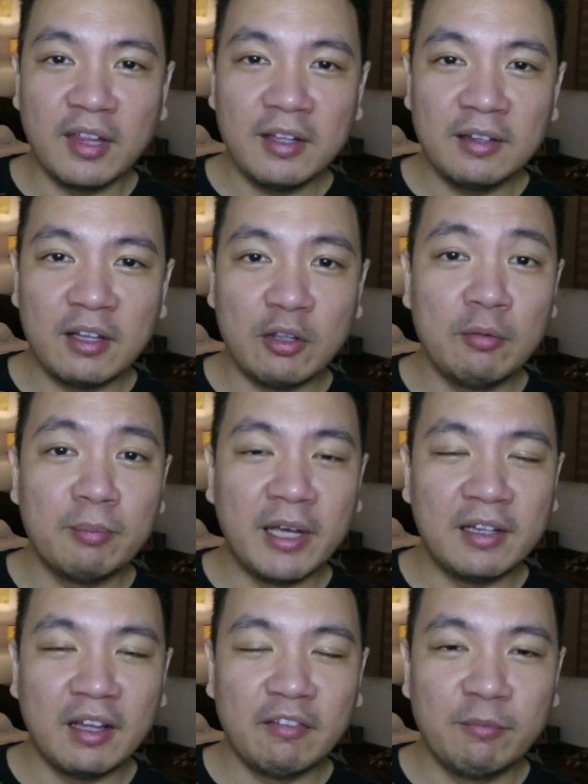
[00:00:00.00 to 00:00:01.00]
thing that you
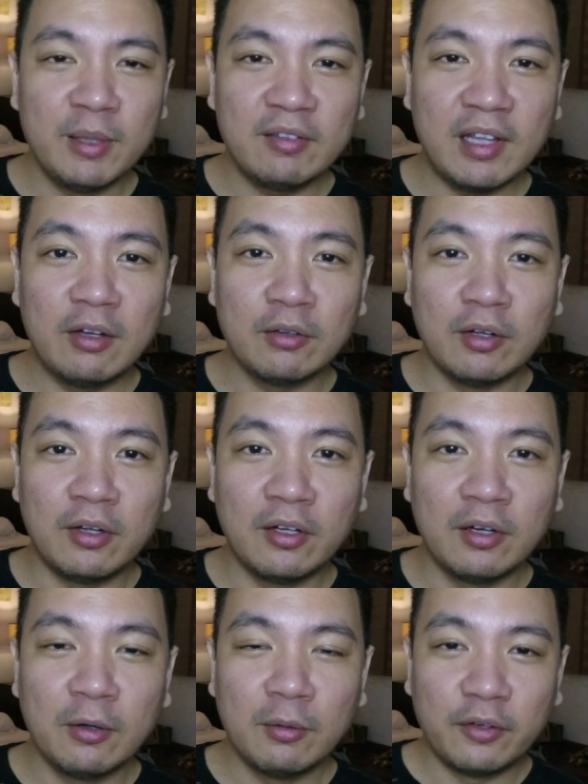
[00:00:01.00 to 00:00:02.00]
might have missed out
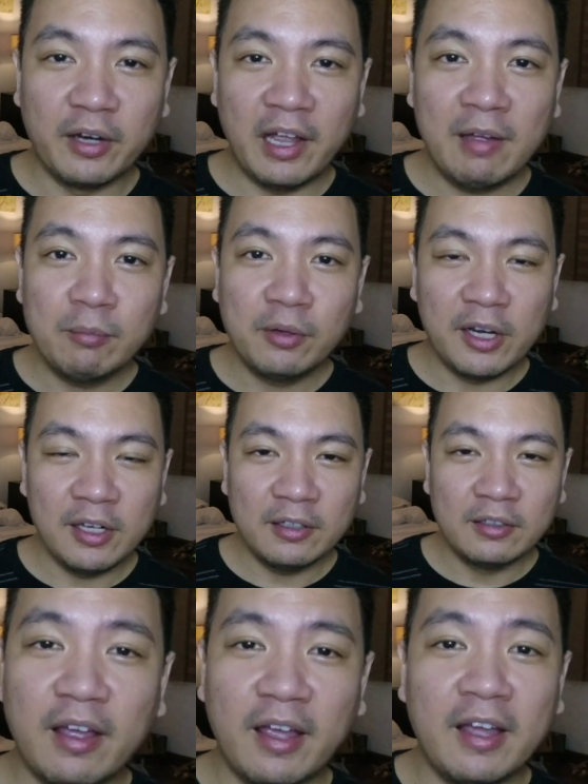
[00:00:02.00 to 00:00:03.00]
on for MREIT,
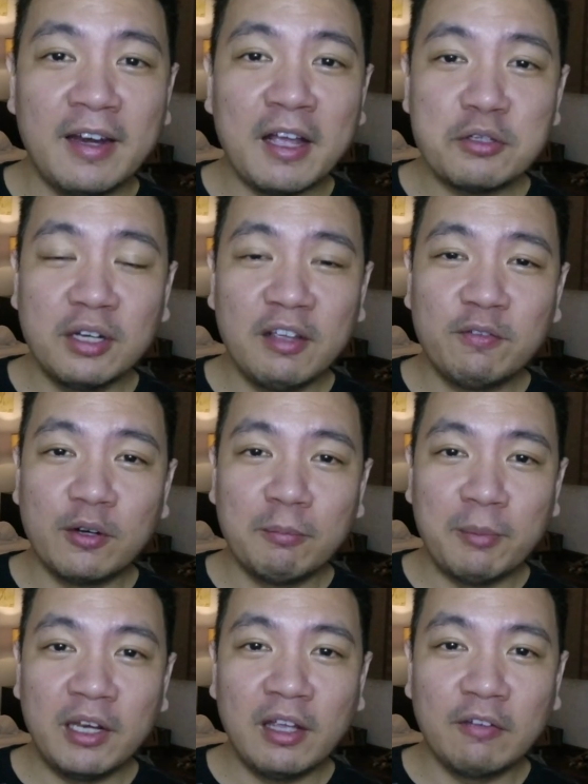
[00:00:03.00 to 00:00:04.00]
and actually for
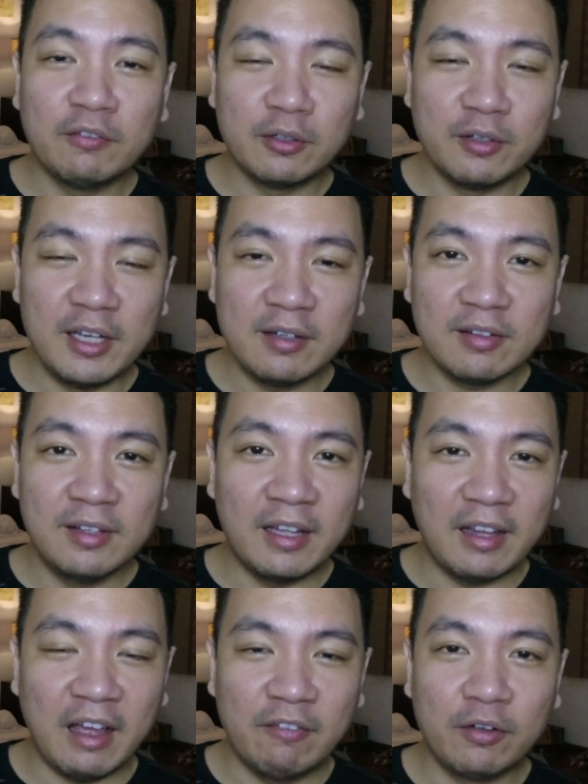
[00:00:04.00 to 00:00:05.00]
many of the REITs
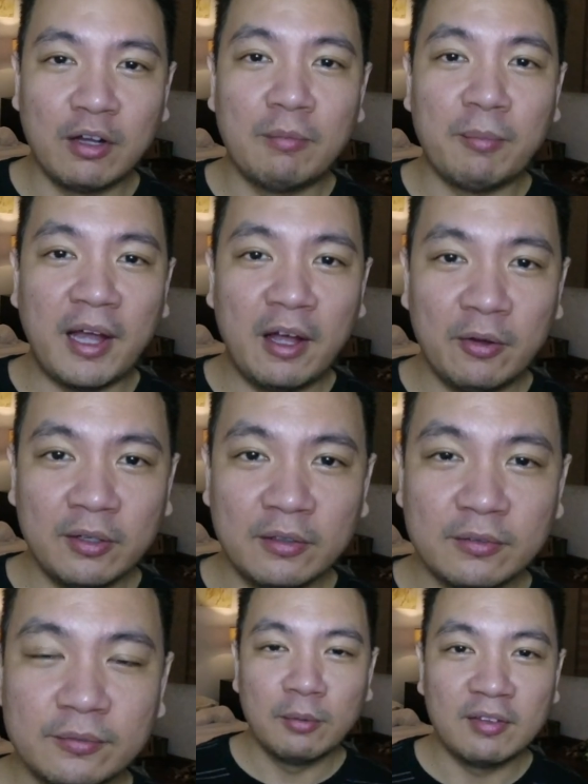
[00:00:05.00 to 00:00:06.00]
that have come out,
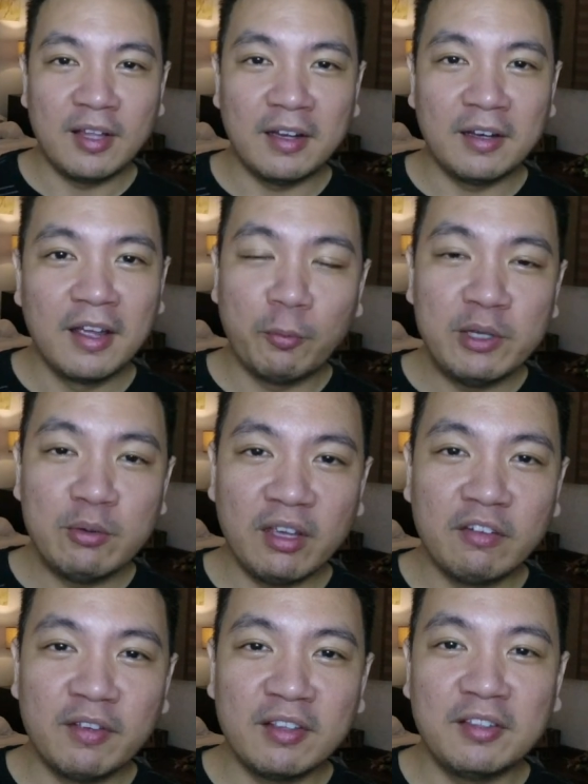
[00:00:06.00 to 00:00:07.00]
was that when you
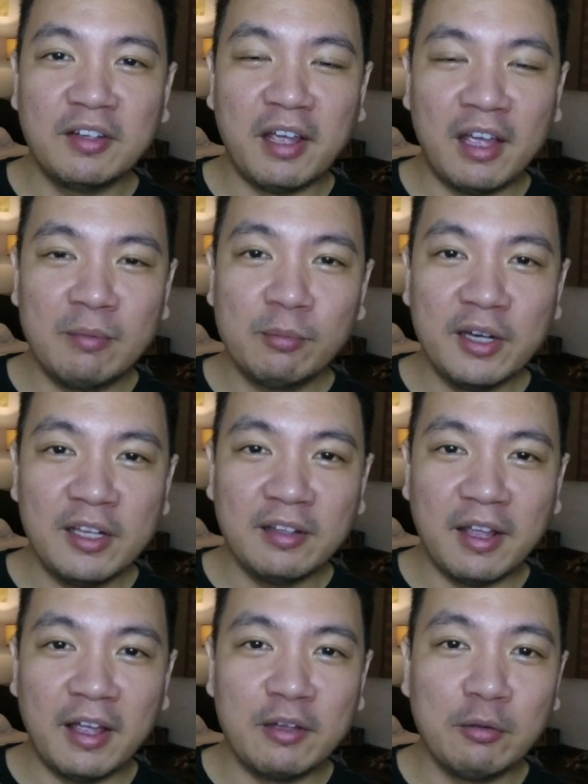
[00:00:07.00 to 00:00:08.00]
invest in
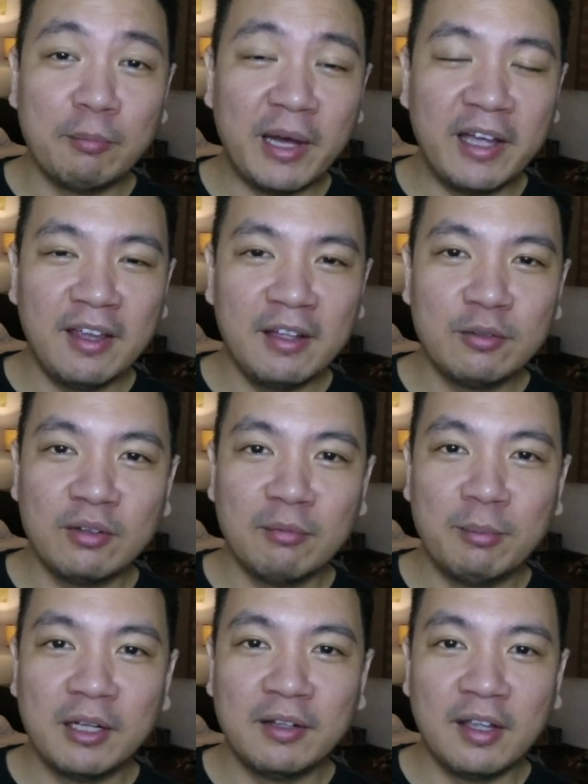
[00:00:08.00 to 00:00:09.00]
MREIT and you buy into the
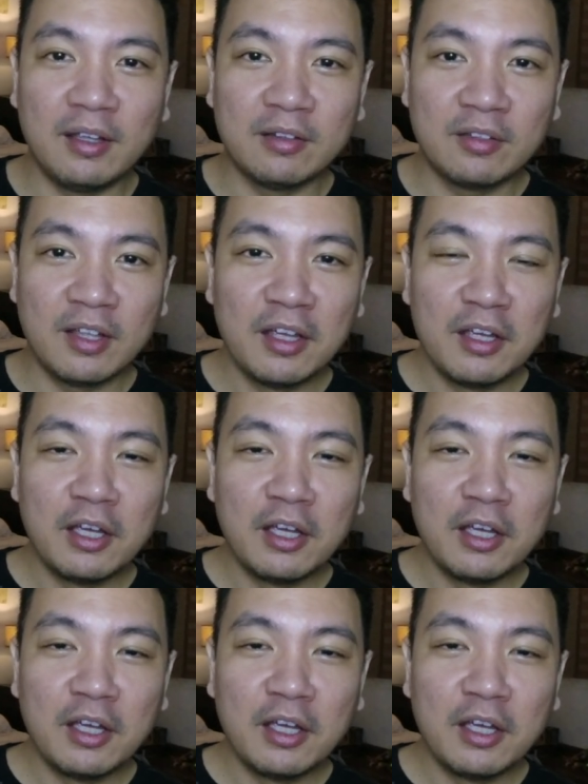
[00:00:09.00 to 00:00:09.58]
buildings,